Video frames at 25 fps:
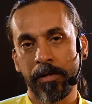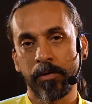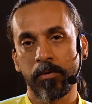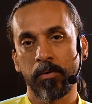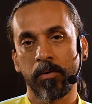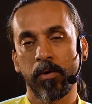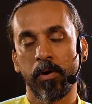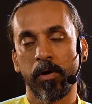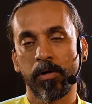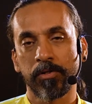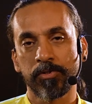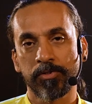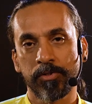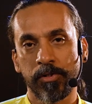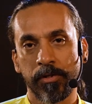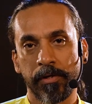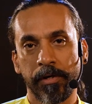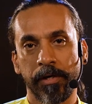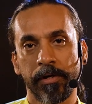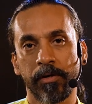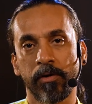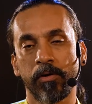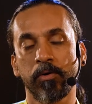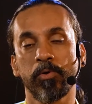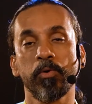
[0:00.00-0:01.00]
to
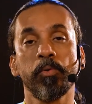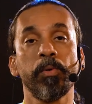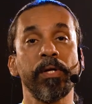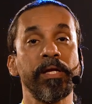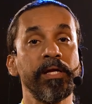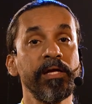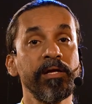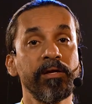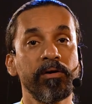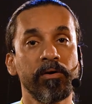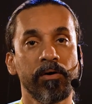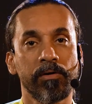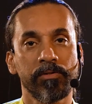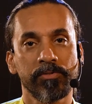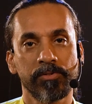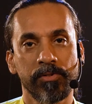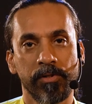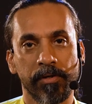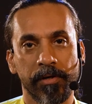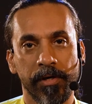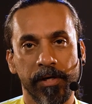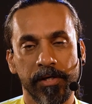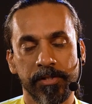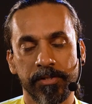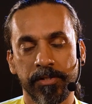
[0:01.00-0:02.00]
concentrate or do any
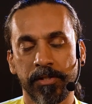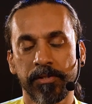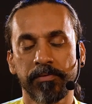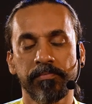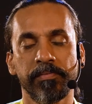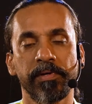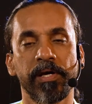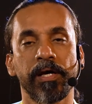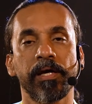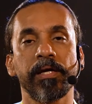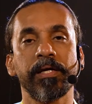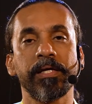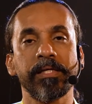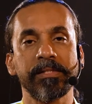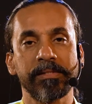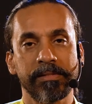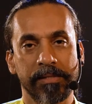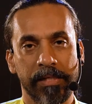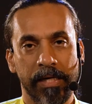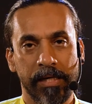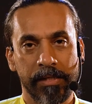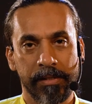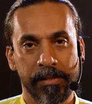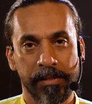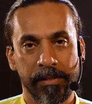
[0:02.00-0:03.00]
concentration, we are
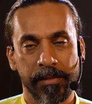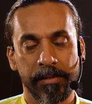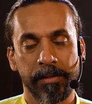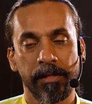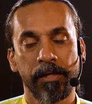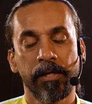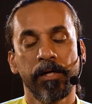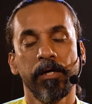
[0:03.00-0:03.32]
distracted